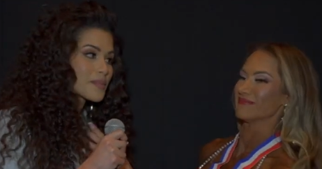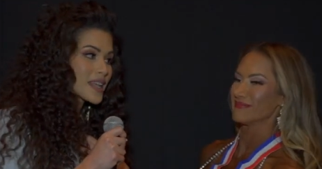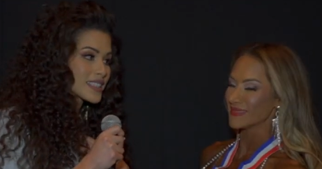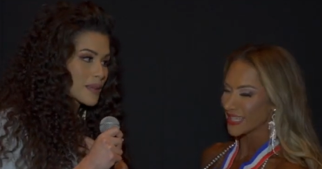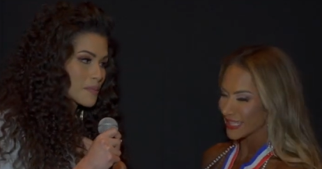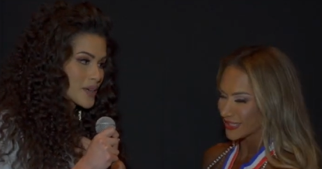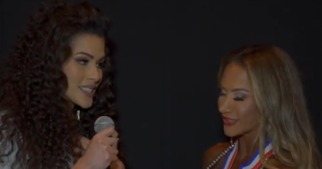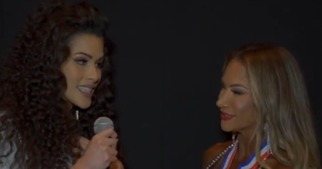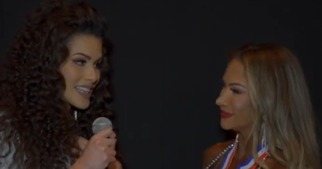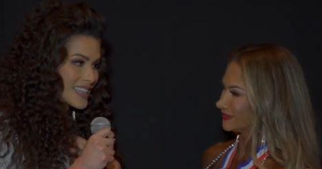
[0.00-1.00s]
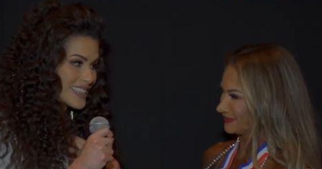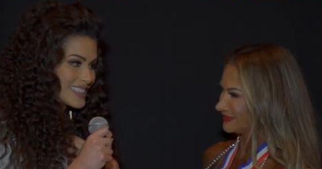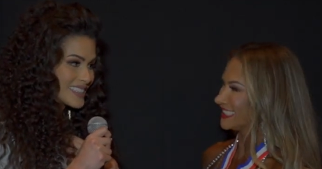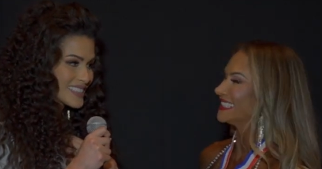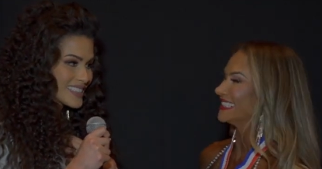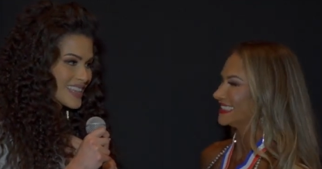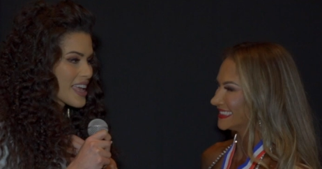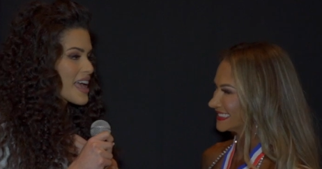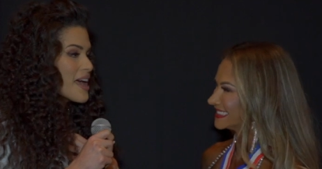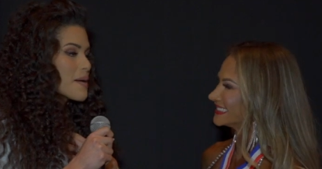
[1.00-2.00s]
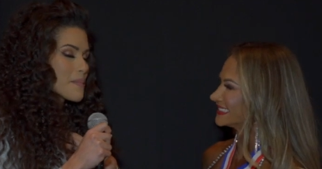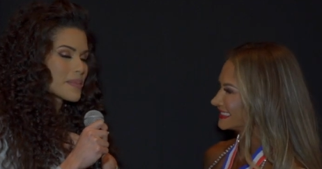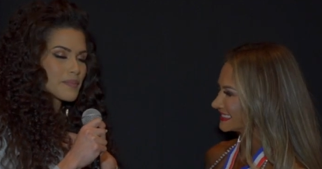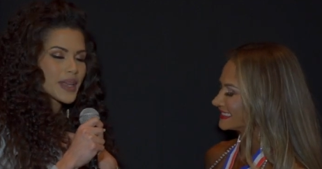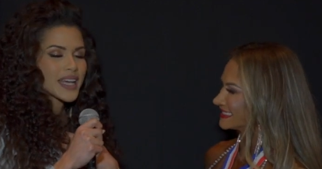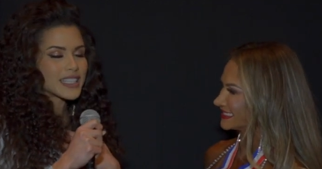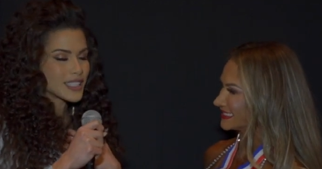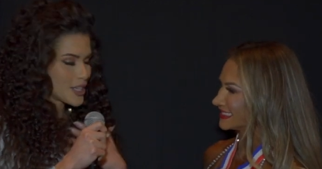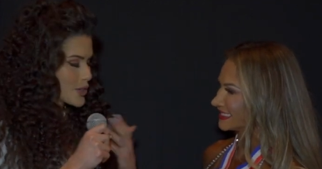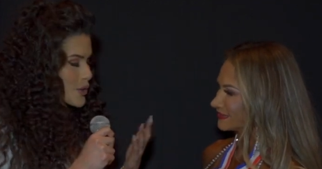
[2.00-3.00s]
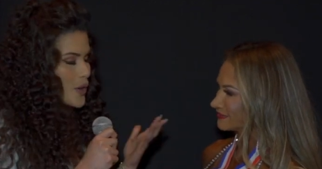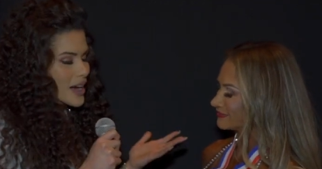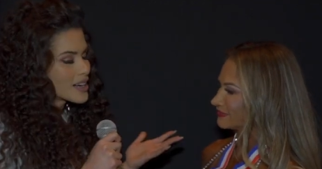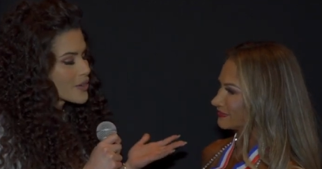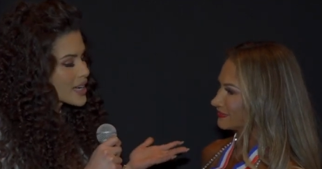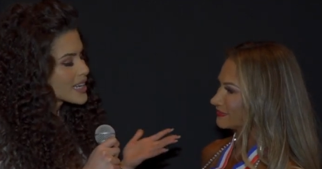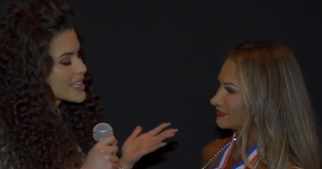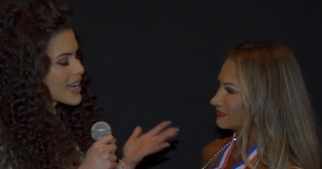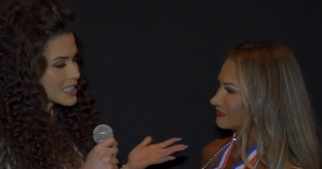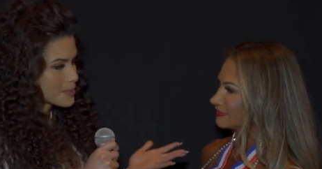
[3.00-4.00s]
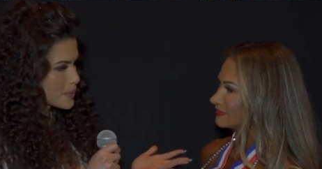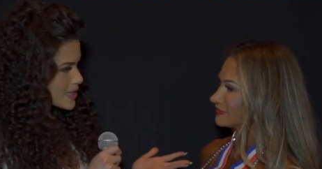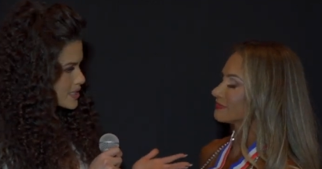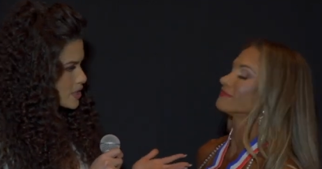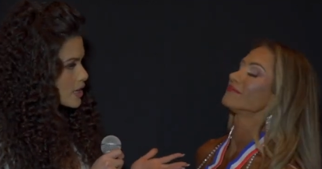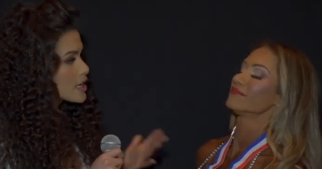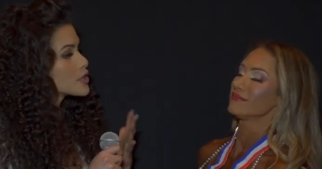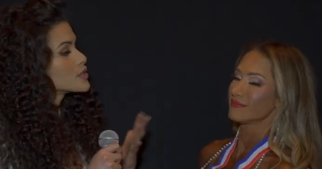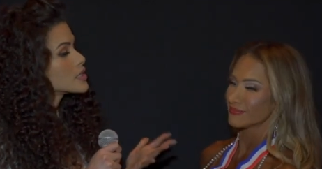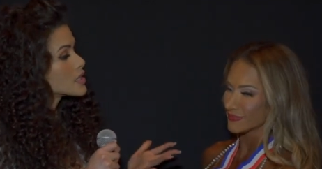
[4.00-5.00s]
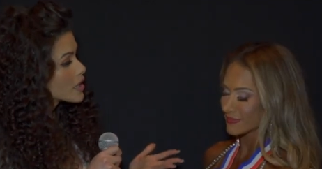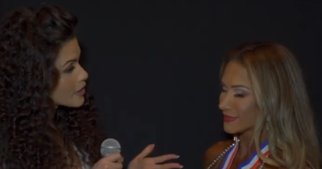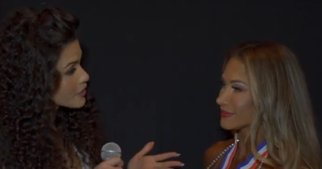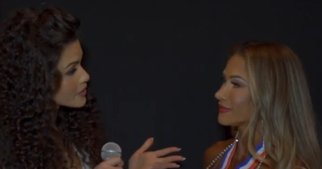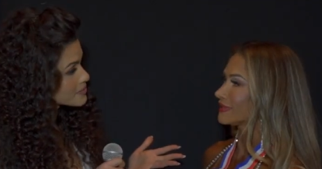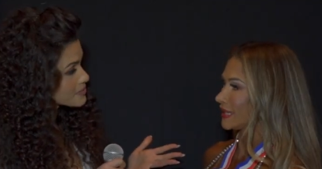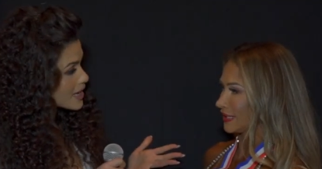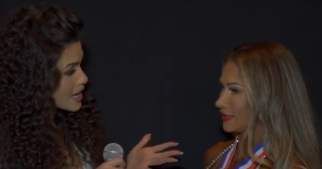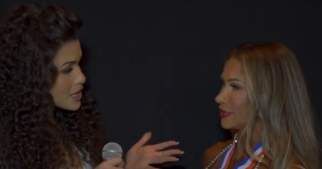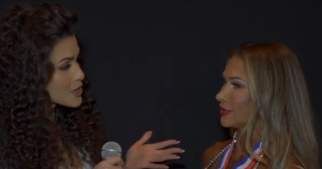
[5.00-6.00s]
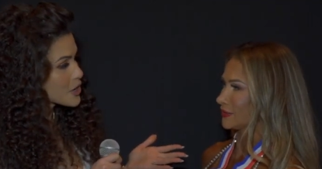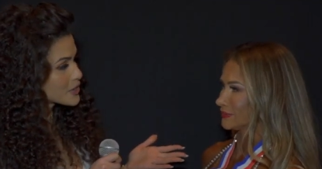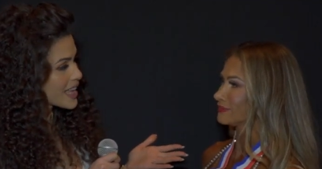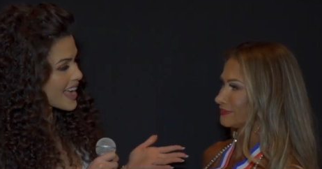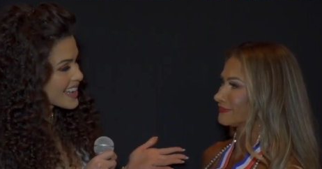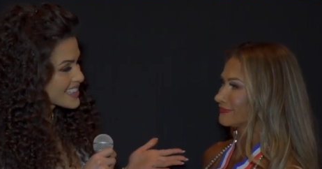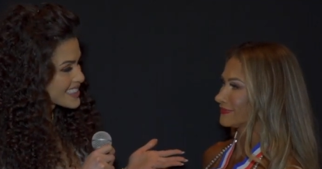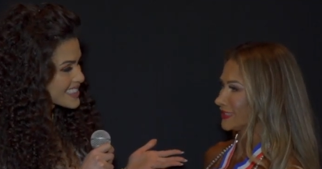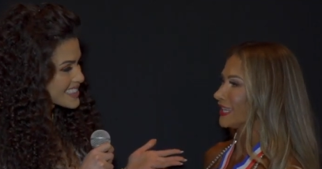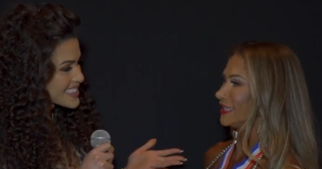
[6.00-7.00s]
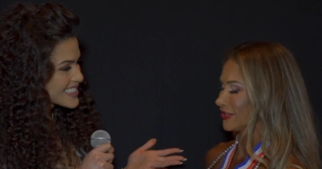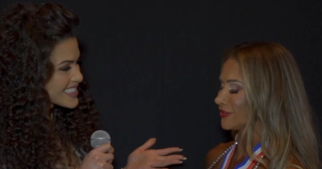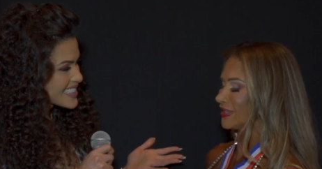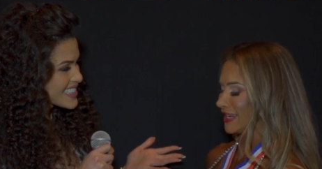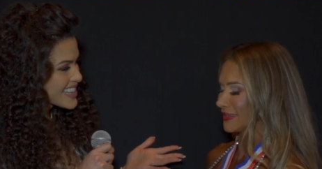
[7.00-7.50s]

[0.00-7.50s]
Speaker 1: because I'm Brazilian, because you are a really nice person and you deserve. Thank and you know that. Thank you, yeah.